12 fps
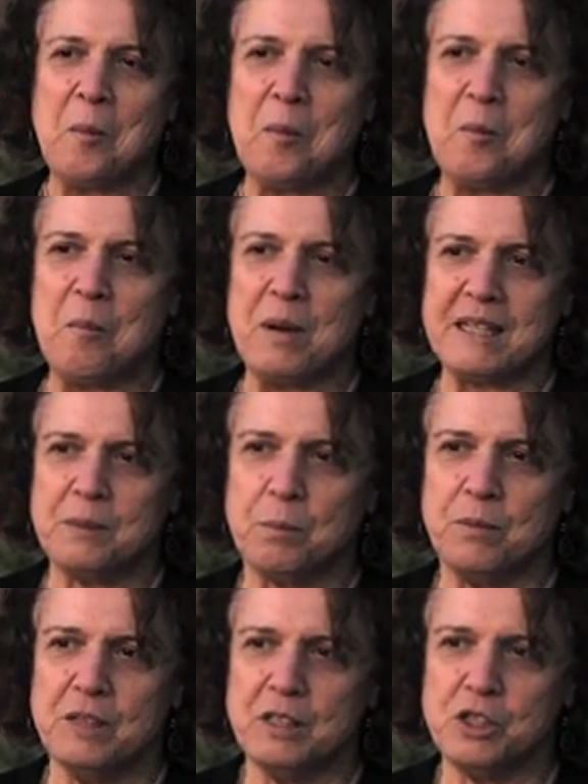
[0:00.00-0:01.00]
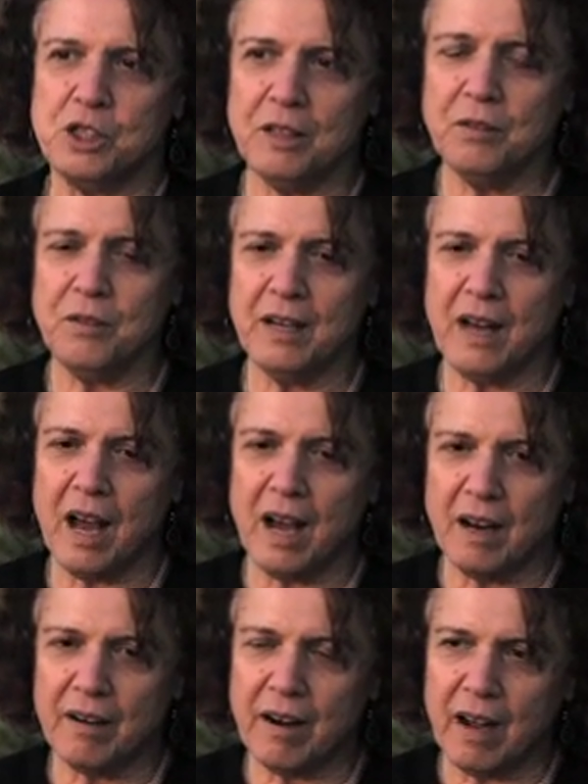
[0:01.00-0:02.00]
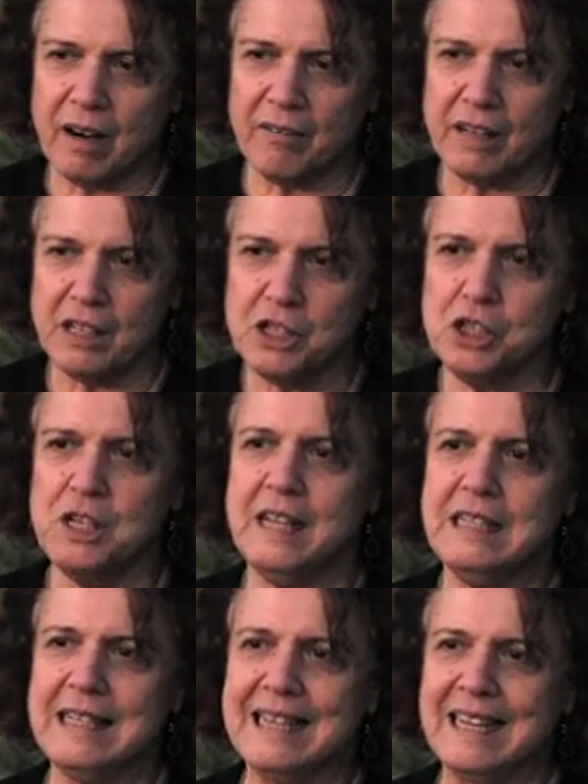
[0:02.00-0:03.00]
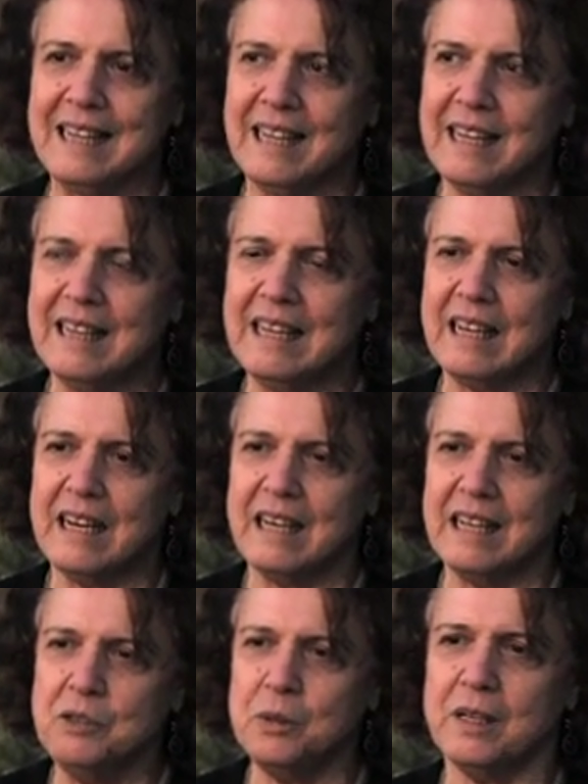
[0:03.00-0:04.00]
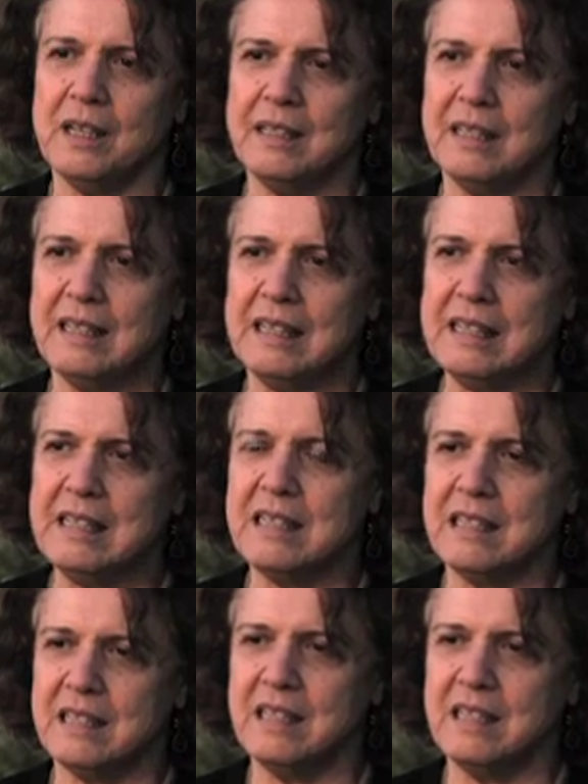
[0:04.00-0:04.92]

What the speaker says: But children are initiated and then they are educated in this